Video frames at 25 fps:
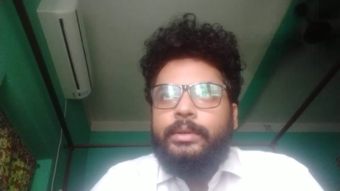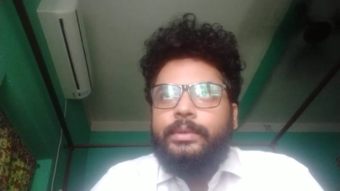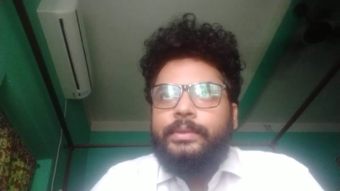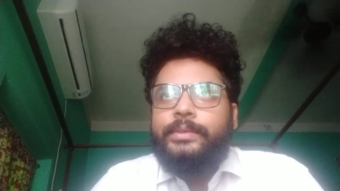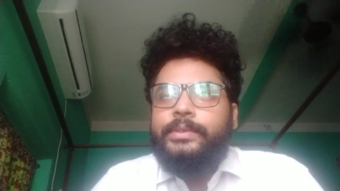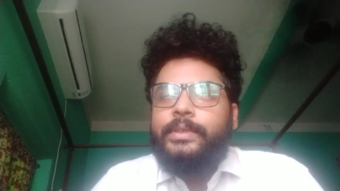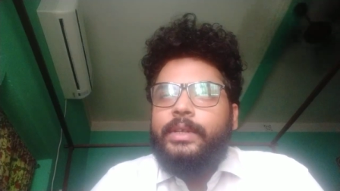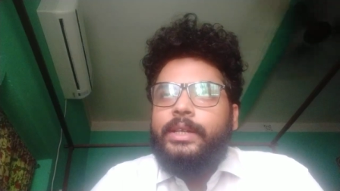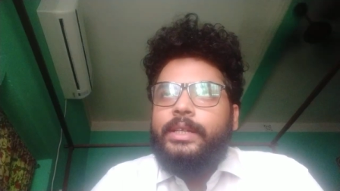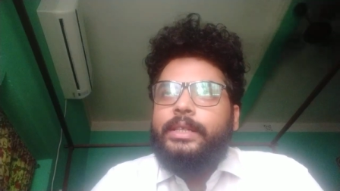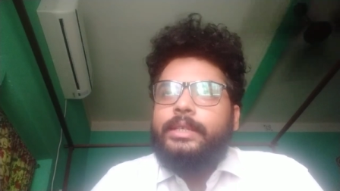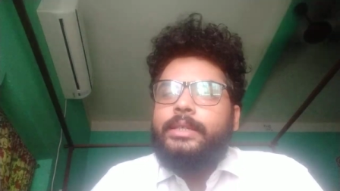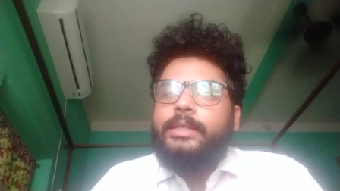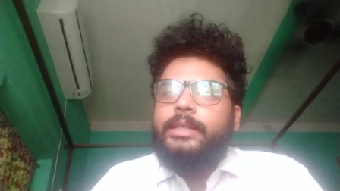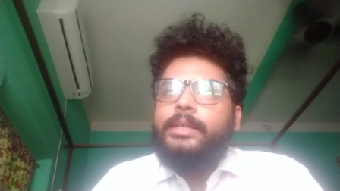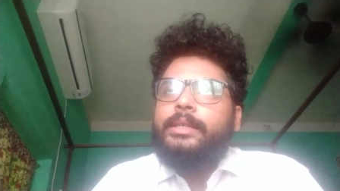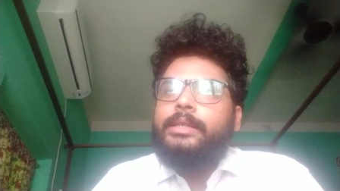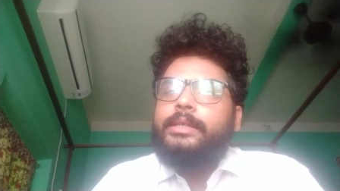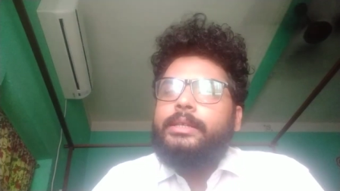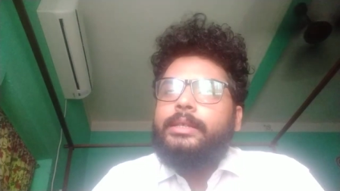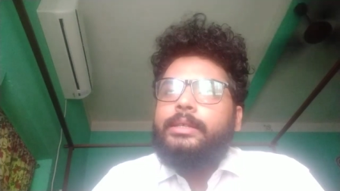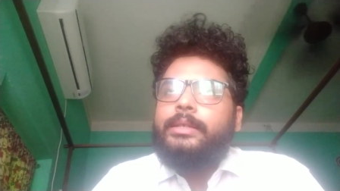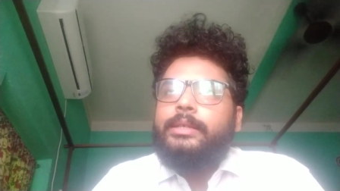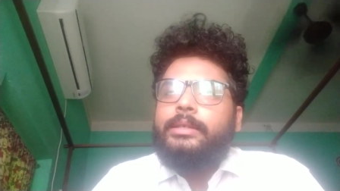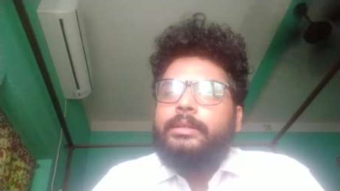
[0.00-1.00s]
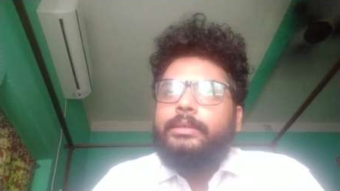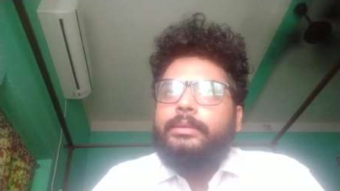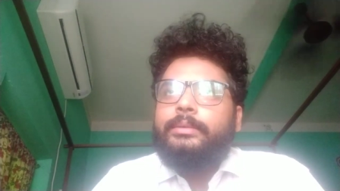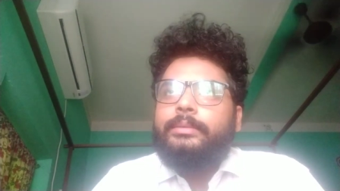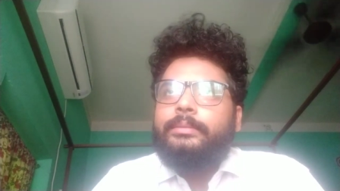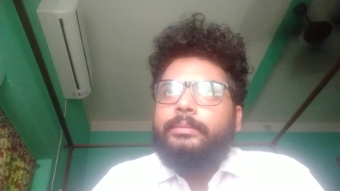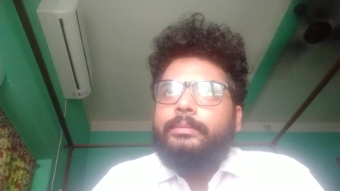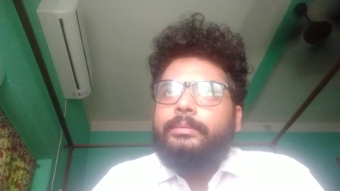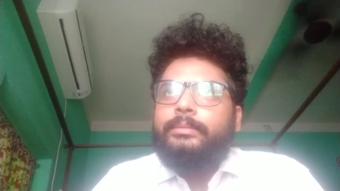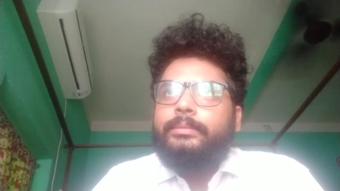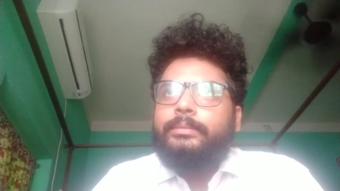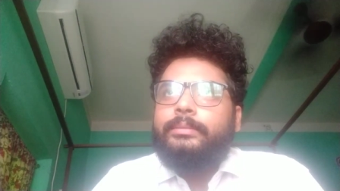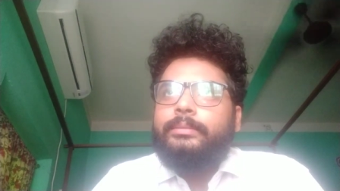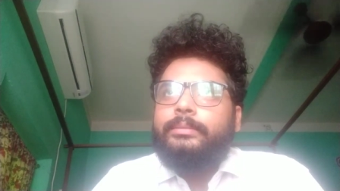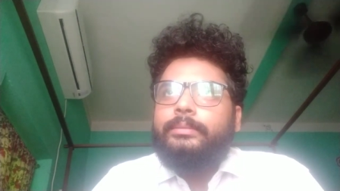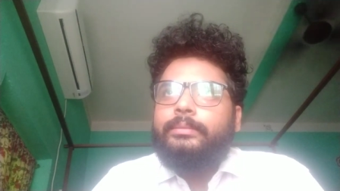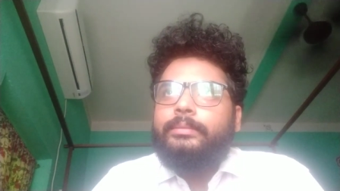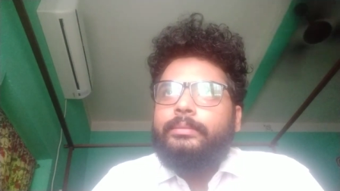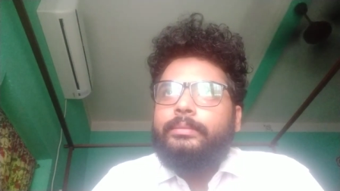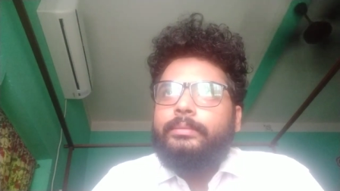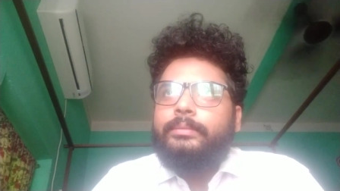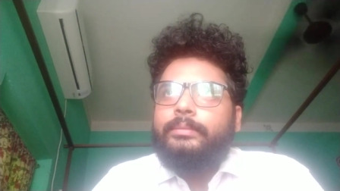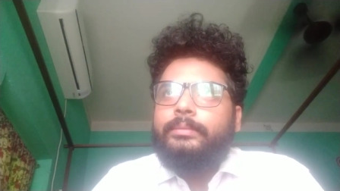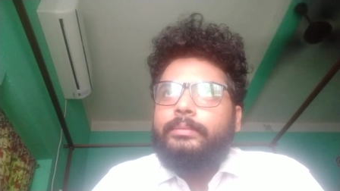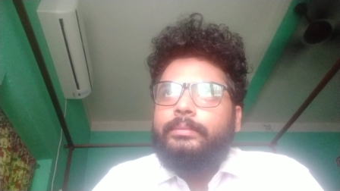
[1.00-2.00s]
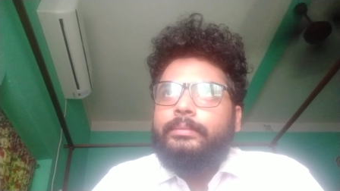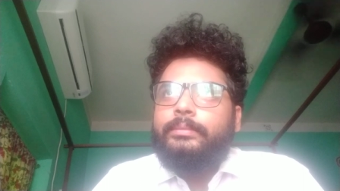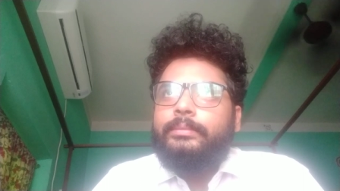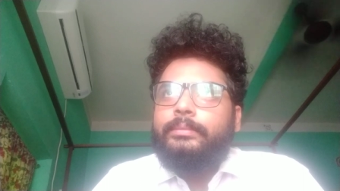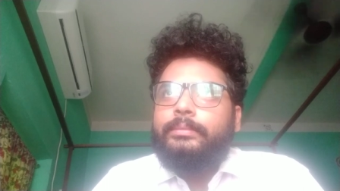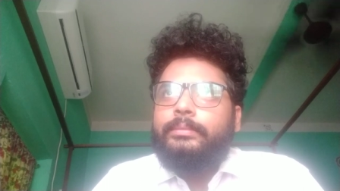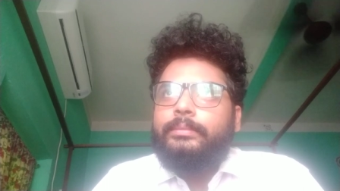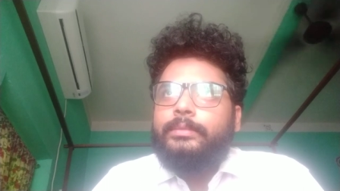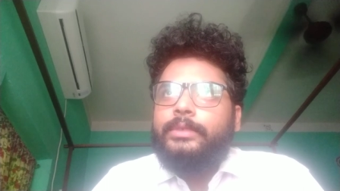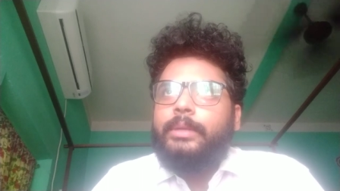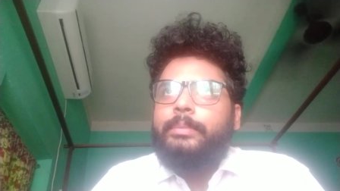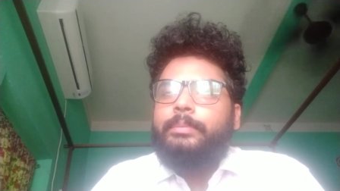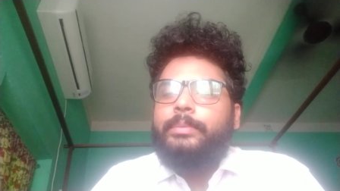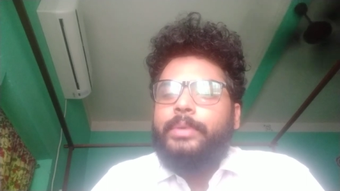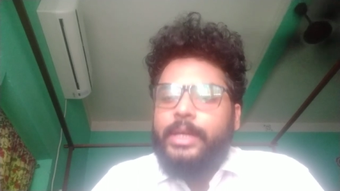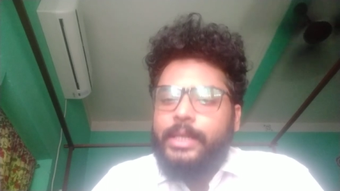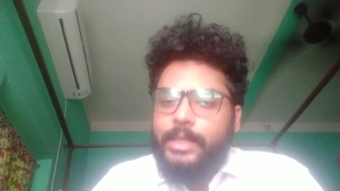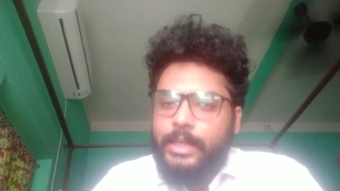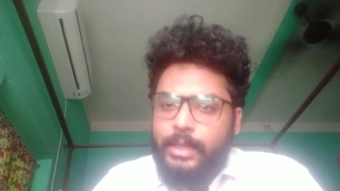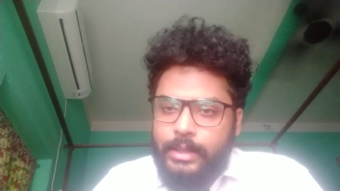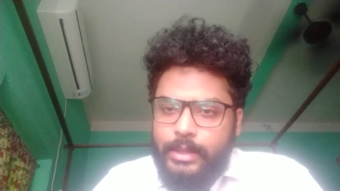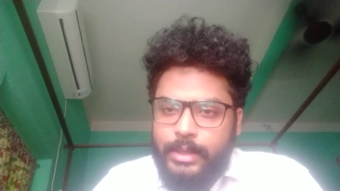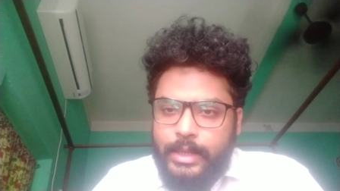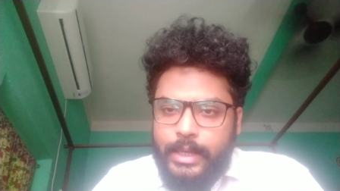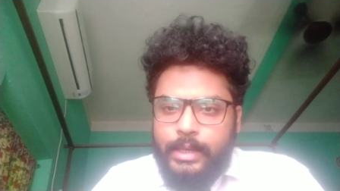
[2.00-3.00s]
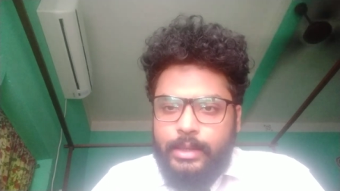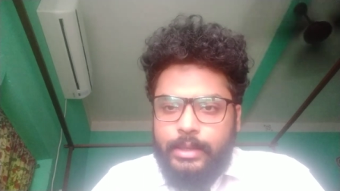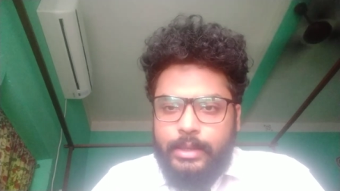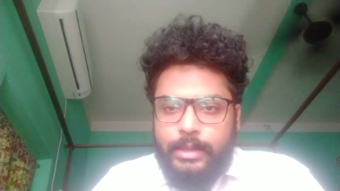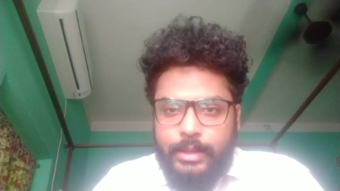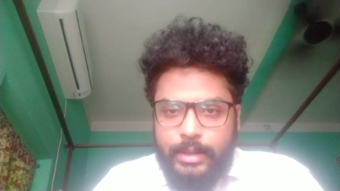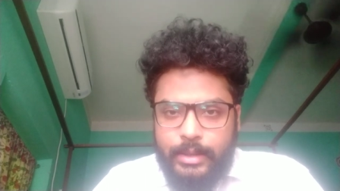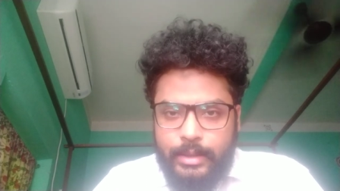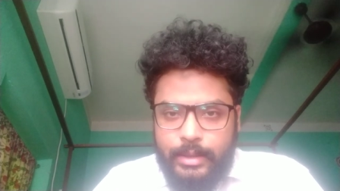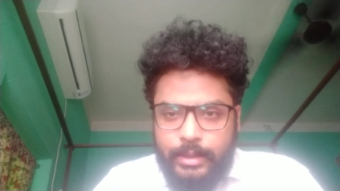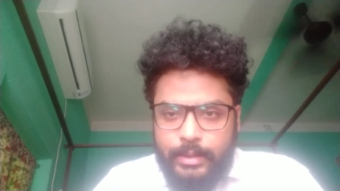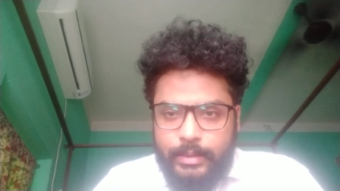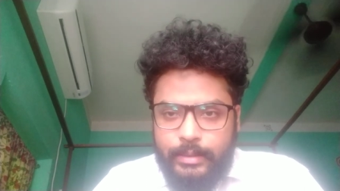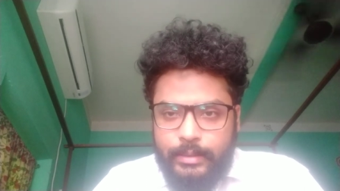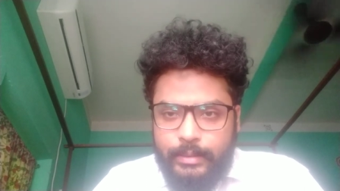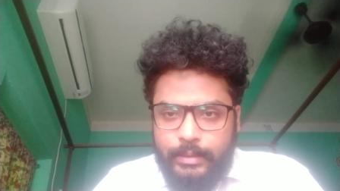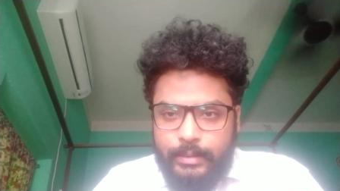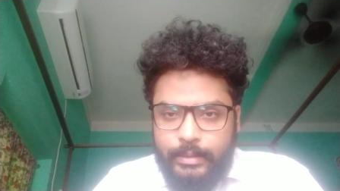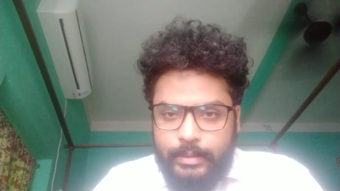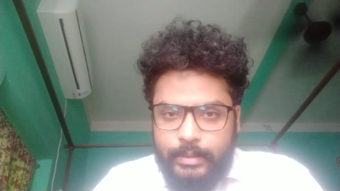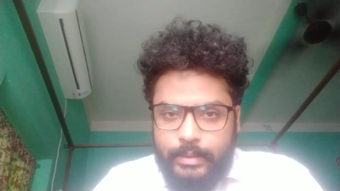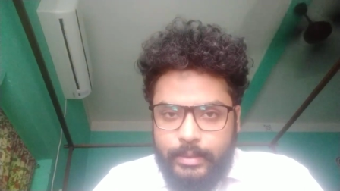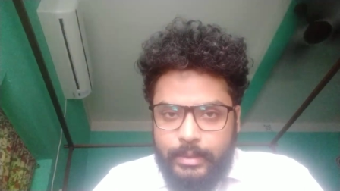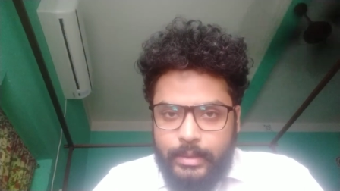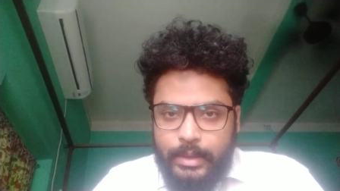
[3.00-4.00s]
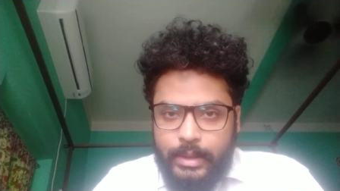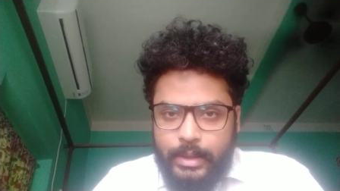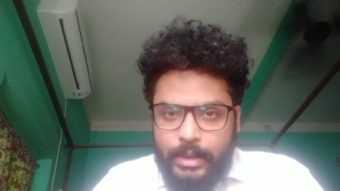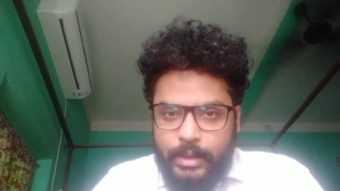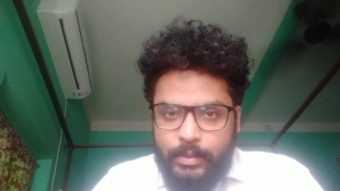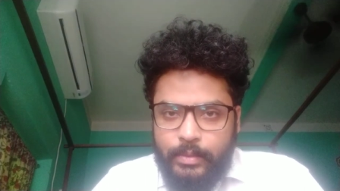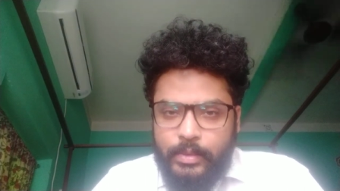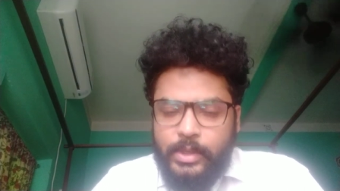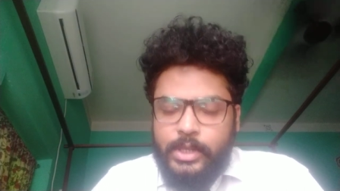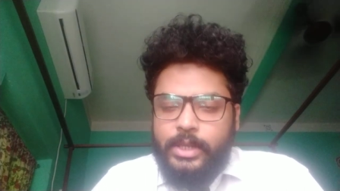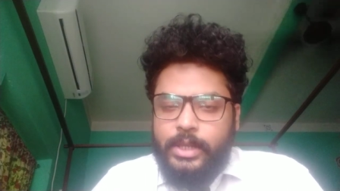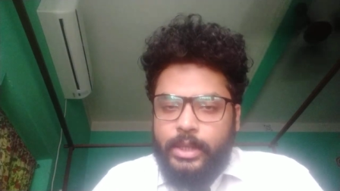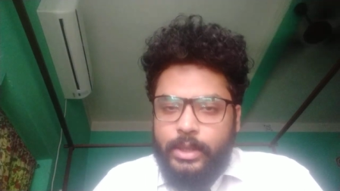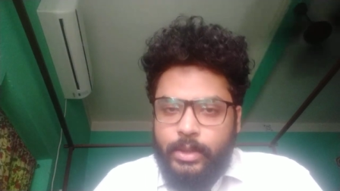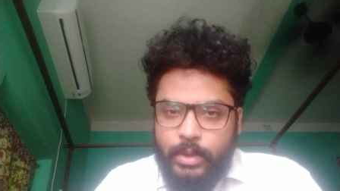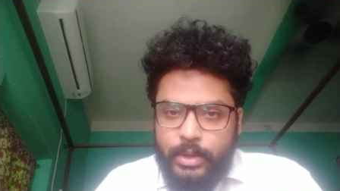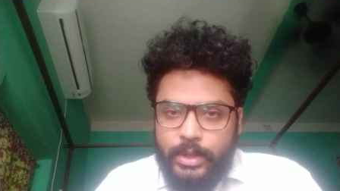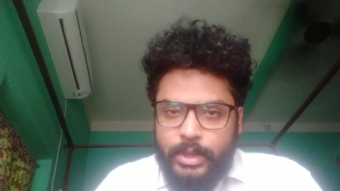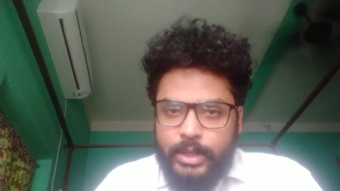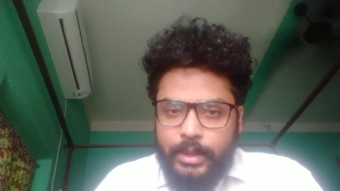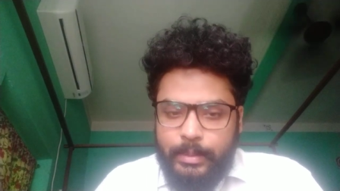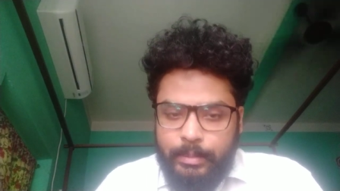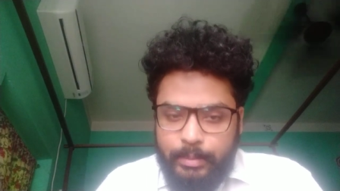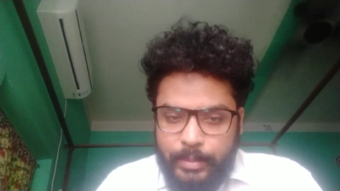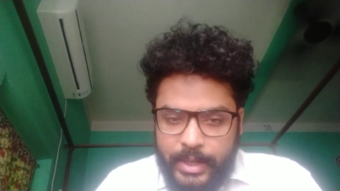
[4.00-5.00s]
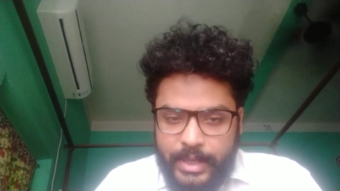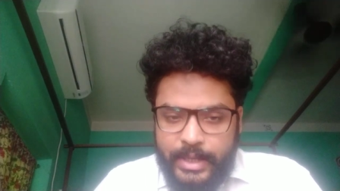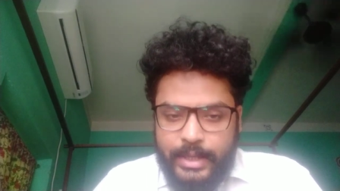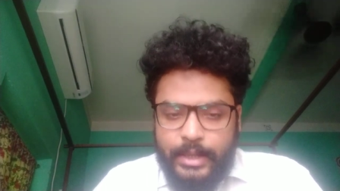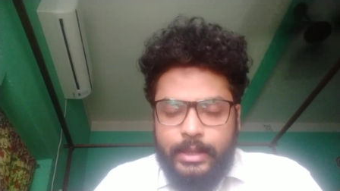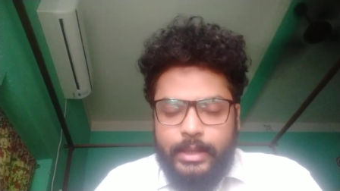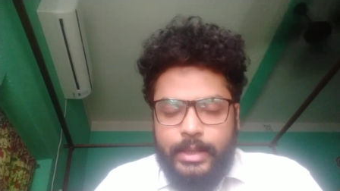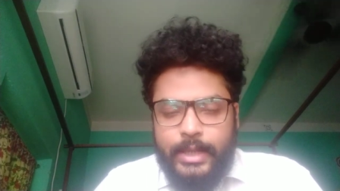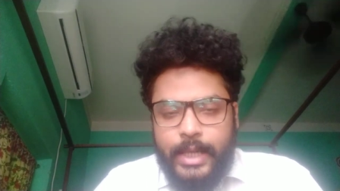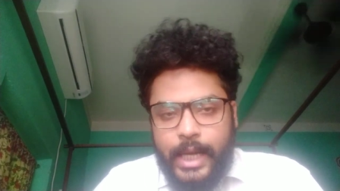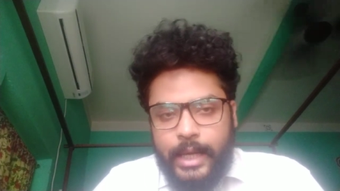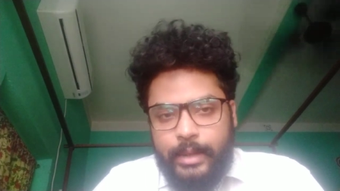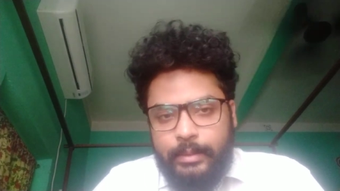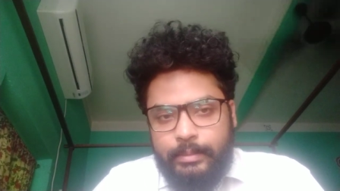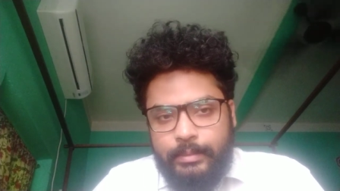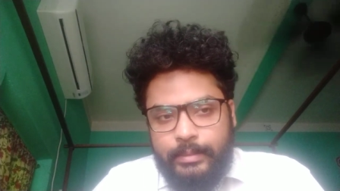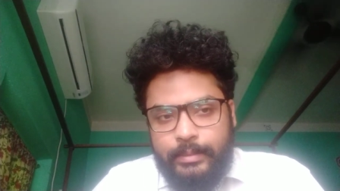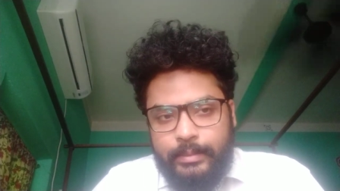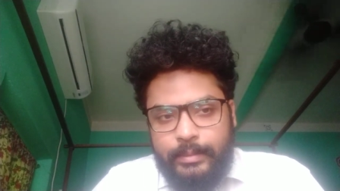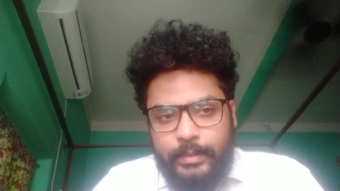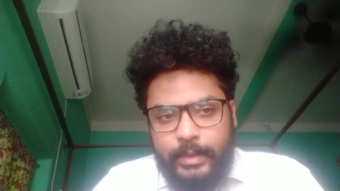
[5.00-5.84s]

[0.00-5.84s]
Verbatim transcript: First is the present tense, which denotes the present time.